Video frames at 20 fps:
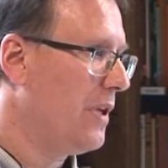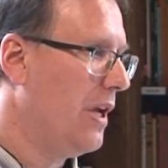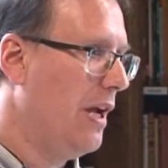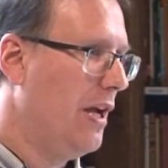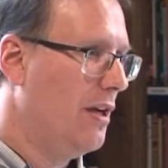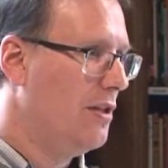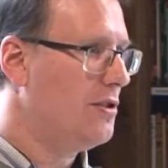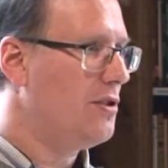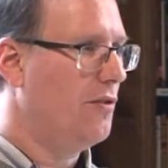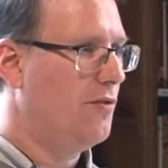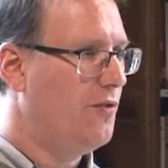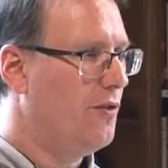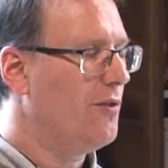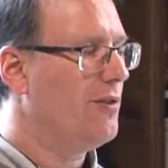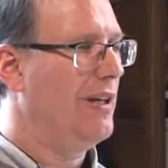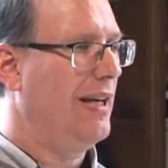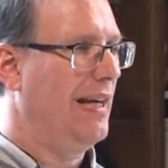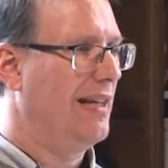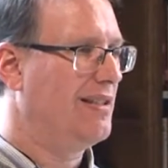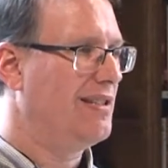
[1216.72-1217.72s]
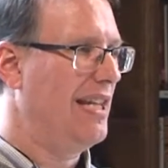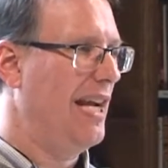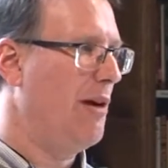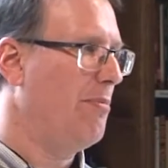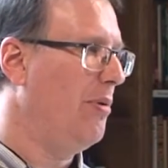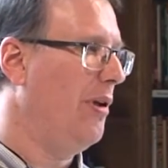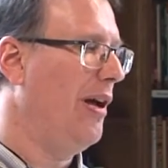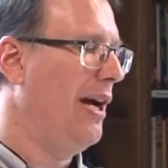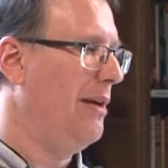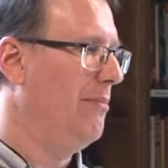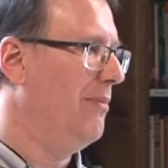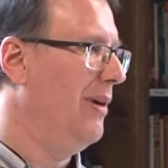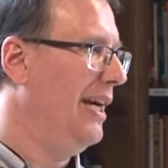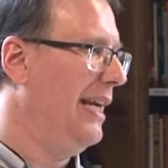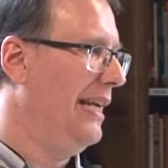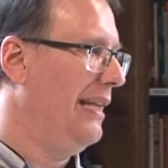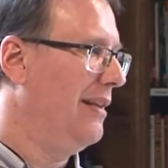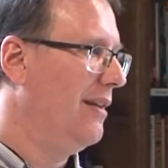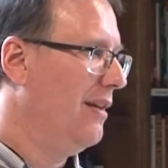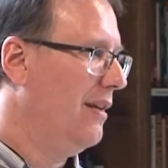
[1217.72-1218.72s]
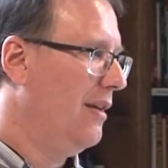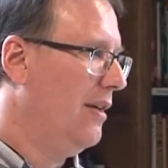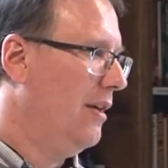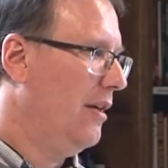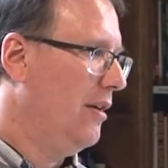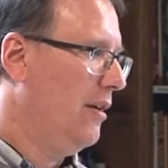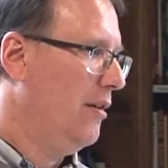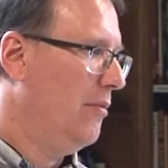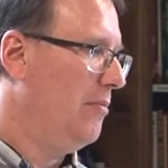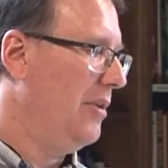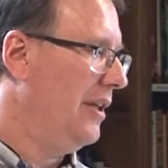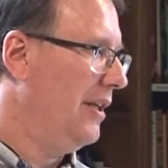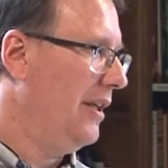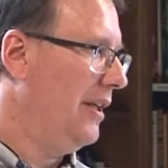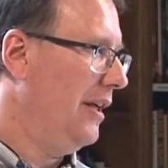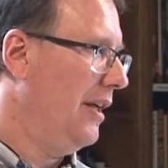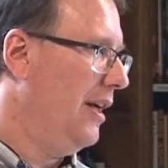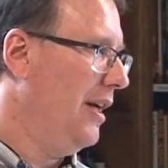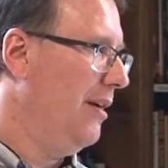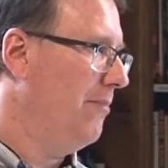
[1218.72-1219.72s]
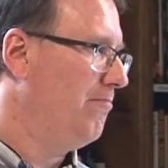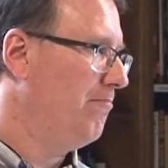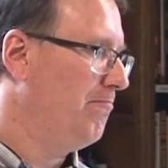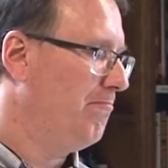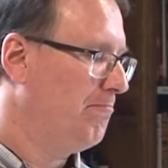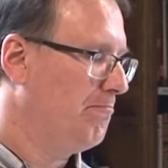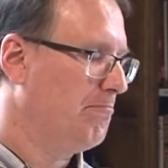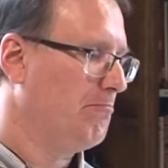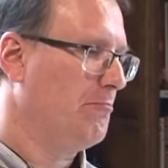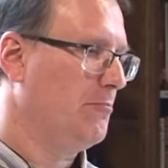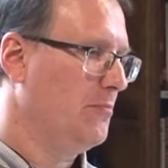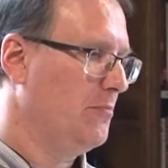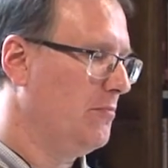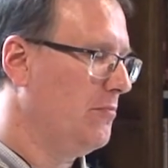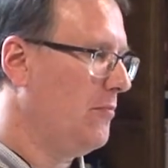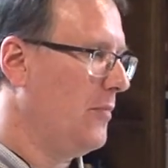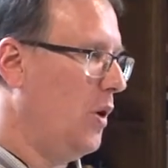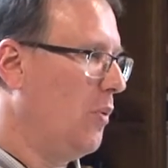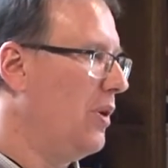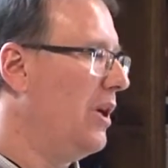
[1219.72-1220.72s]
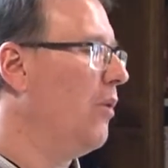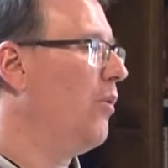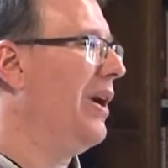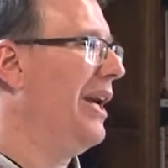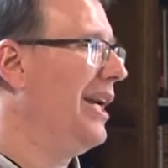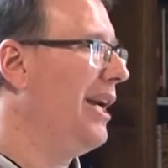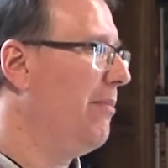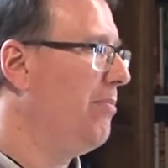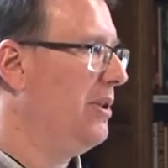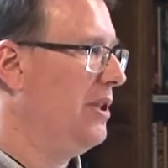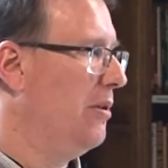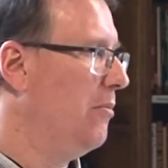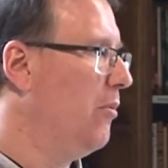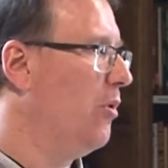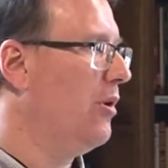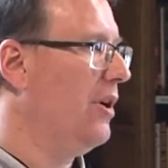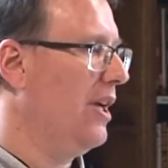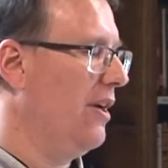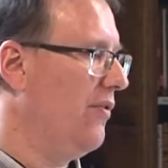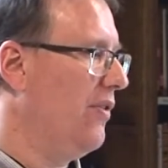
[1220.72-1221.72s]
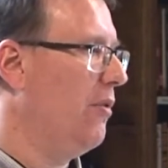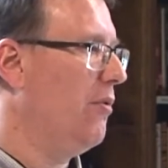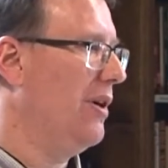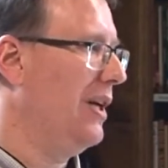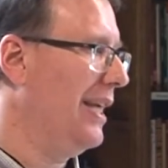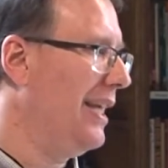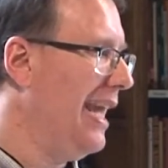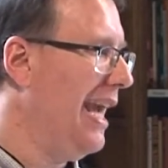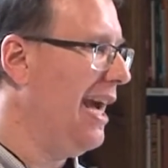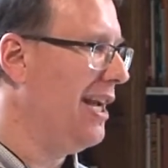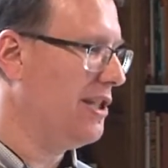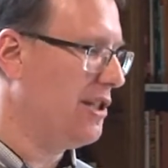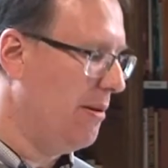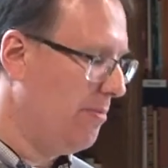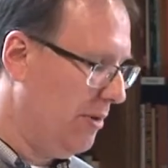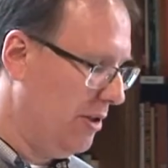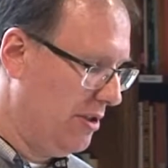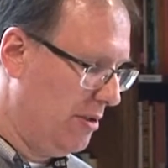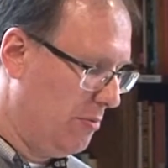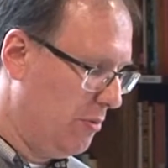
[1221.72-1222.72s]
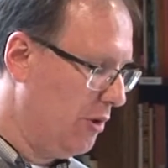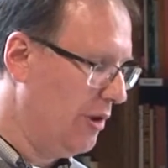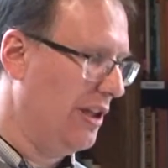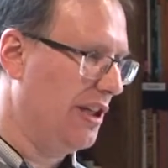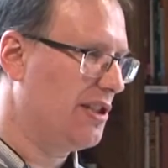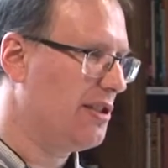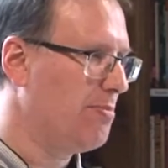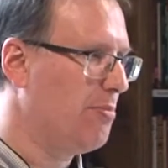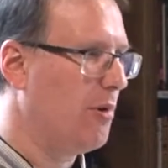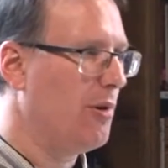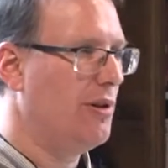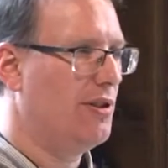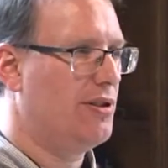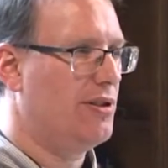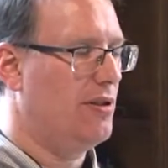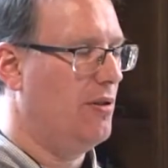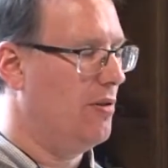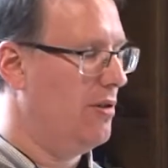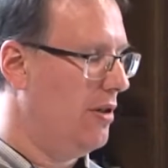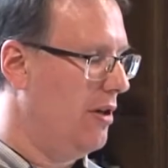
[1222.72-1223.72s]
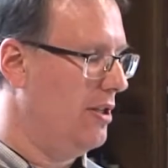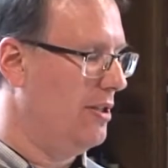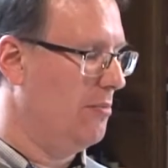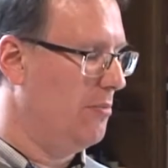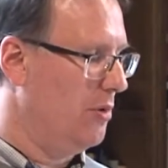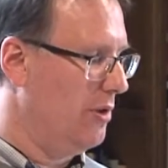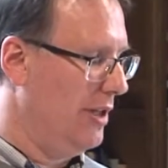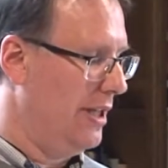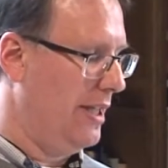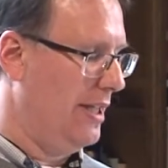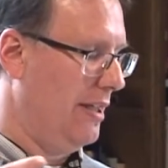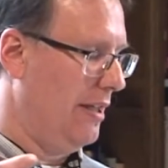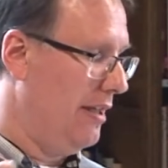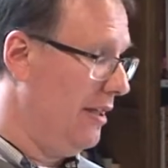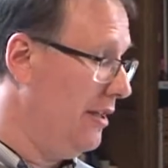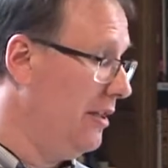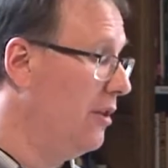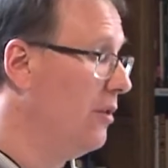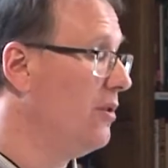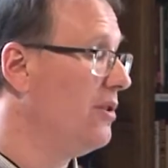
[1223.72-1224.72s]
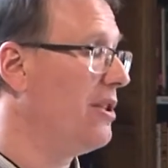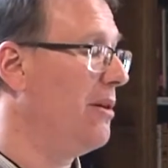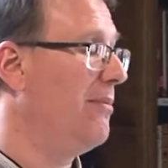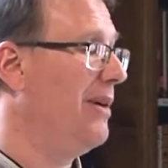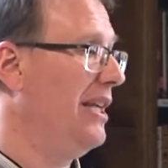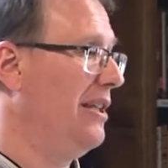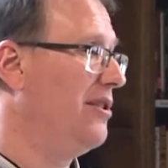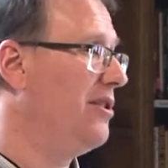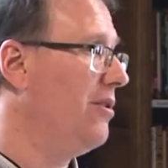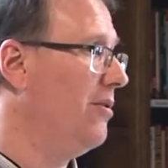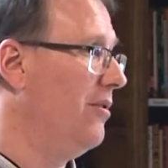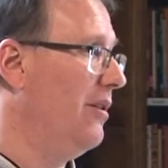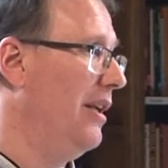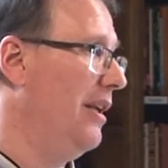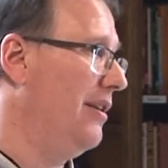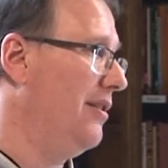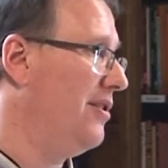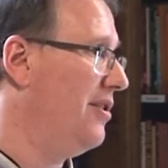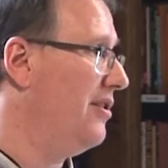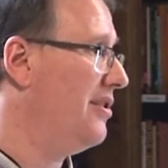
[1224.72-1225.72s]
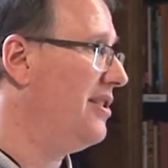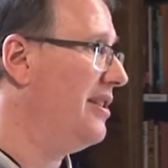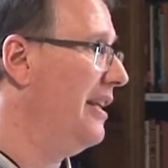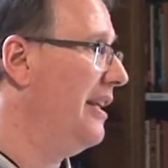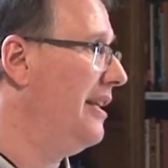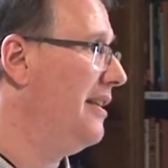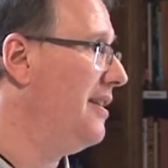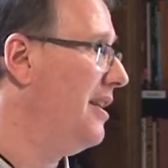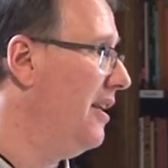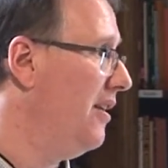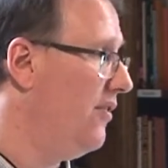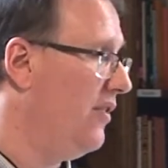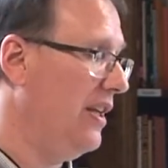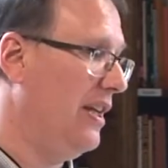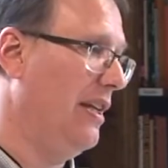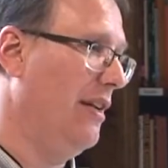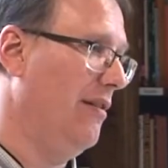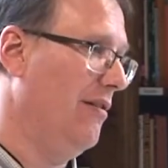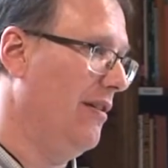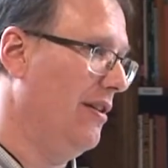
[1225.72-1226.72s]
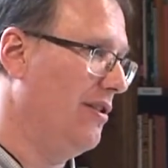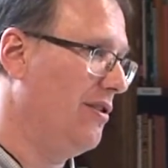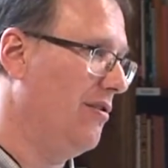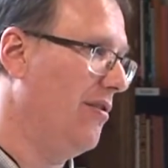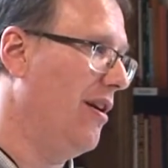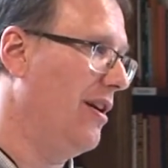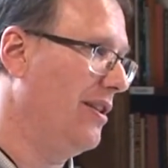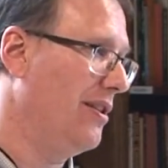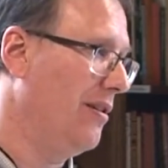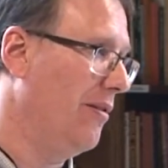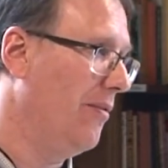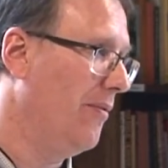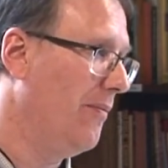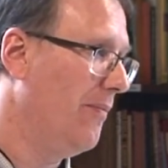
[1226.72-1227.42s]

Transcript: And so, for example, I might be, um, when I wake up in the morning, if I want to catch up on the morning sports or on the morning uh, news, I might tune in to City TV here in Toronto.